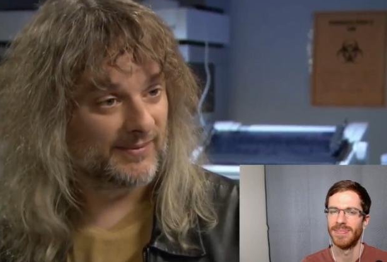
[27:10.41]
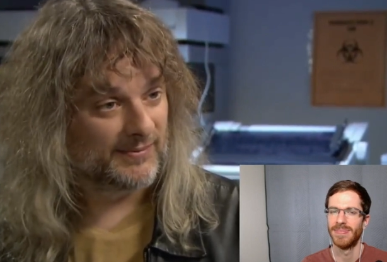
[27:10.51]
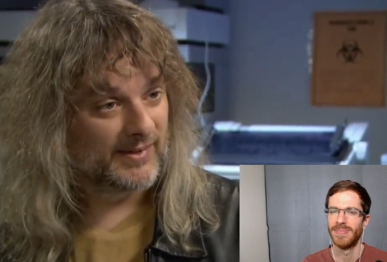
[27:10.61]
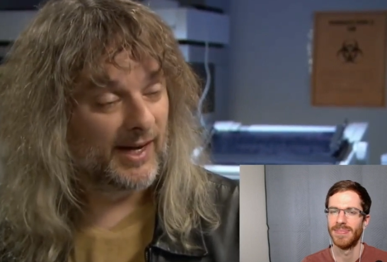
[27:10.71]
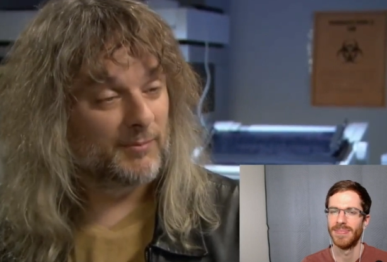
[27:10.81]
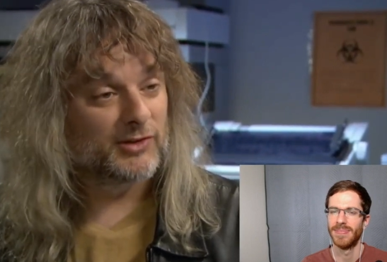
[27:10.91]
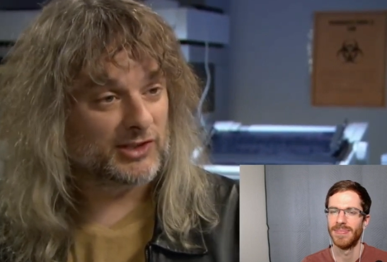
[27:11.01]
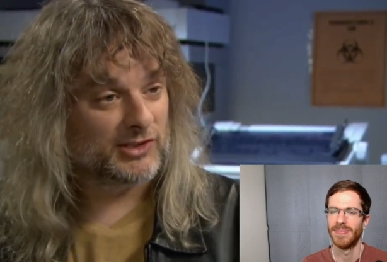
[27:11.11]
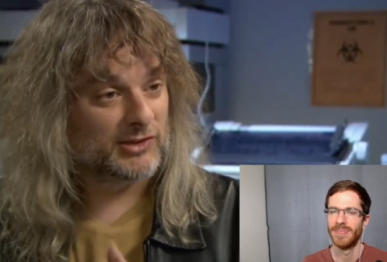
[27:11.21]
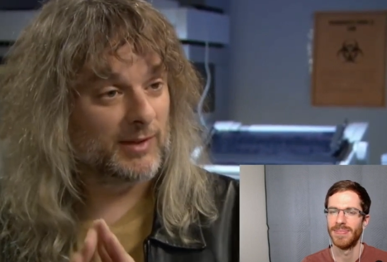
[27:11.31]
Speaker 1: I'm not just
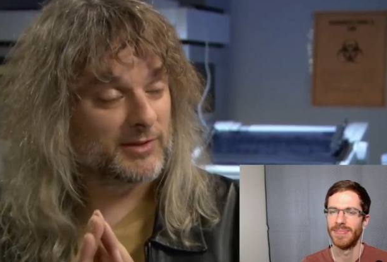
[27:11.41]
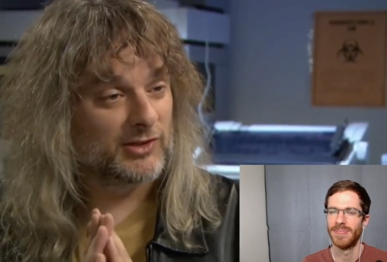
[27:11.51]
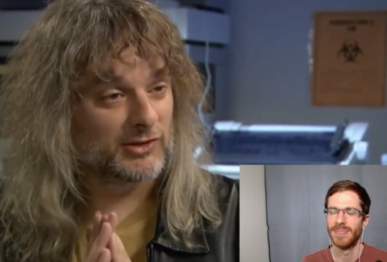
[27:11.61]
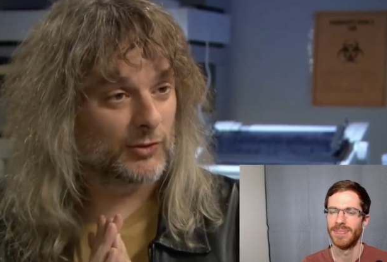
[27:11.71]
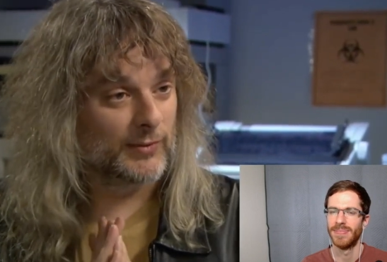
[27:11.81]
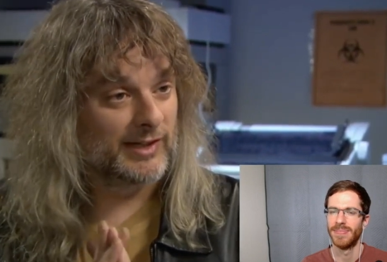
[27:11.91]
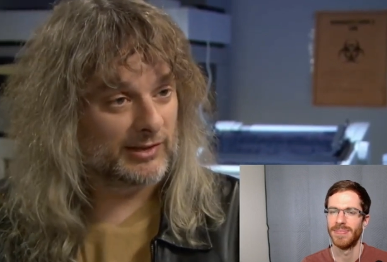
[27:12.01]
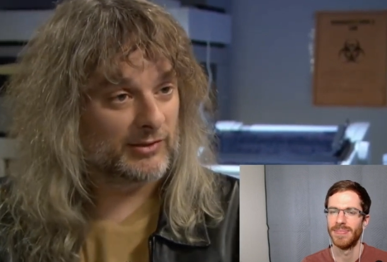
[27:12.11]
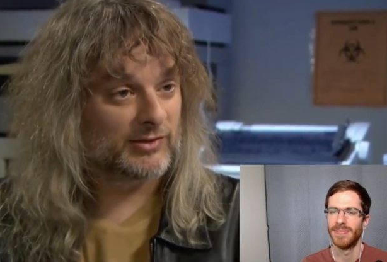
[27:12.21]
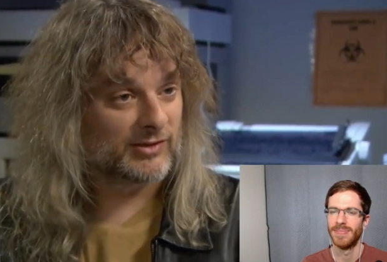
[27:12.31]
I'm just not sure we need to
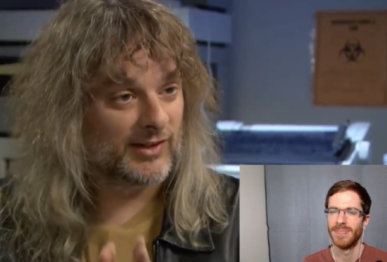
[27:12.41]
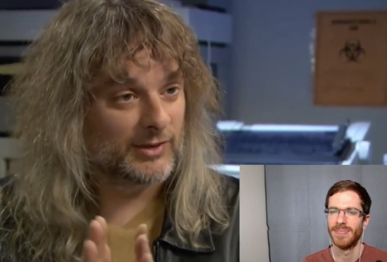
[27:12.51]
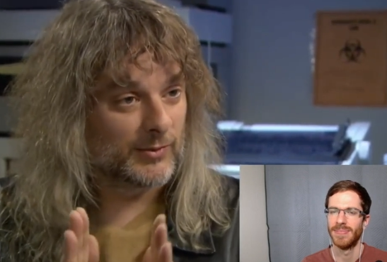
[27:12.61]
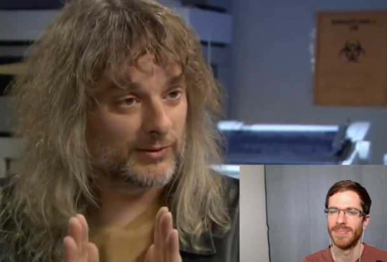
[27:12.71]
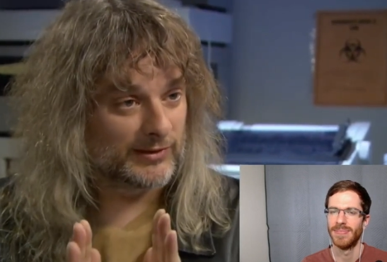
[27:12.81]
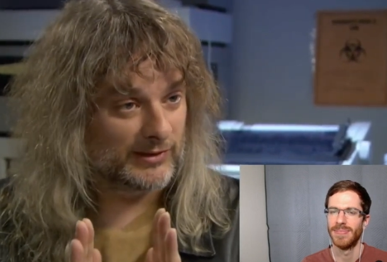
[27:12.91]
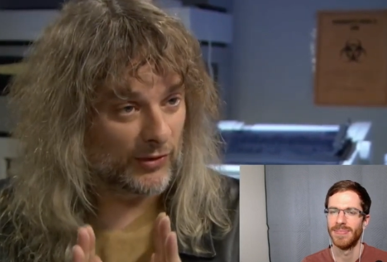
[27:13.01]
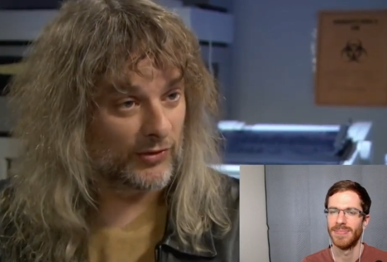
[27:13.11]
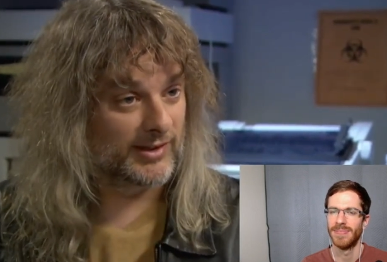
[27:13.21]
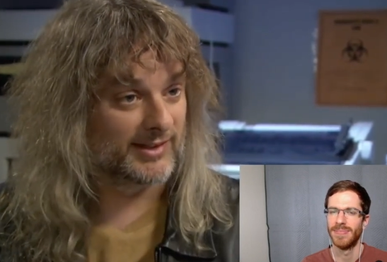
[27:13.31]
divide the world into
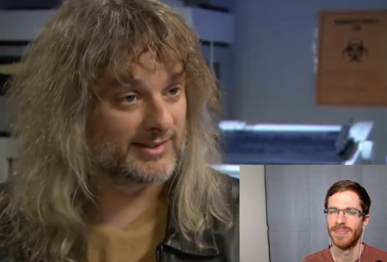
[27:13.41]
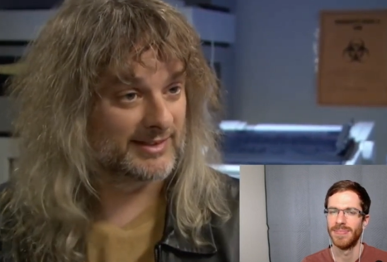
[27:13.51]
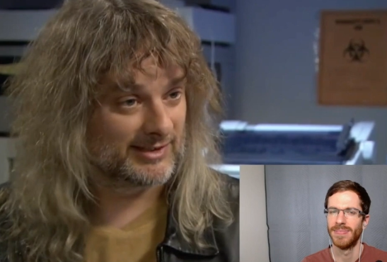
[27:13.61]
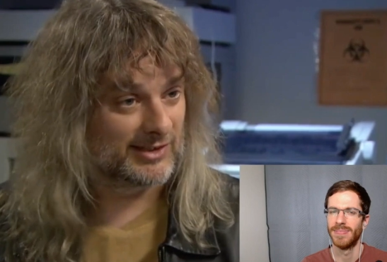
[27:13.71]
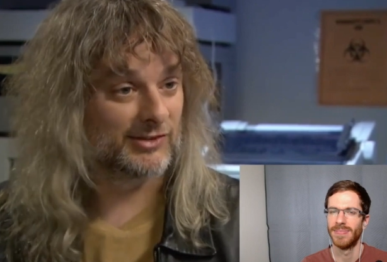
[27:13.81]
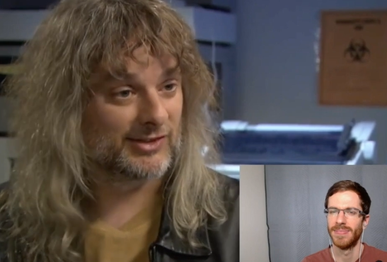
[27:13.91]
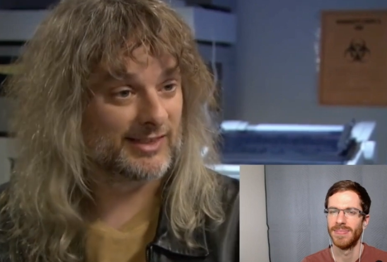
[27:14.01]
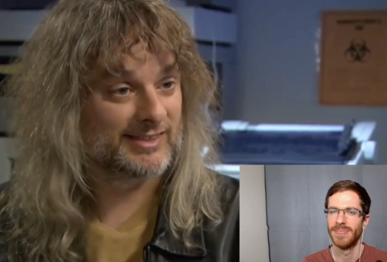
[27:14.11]
things to do that.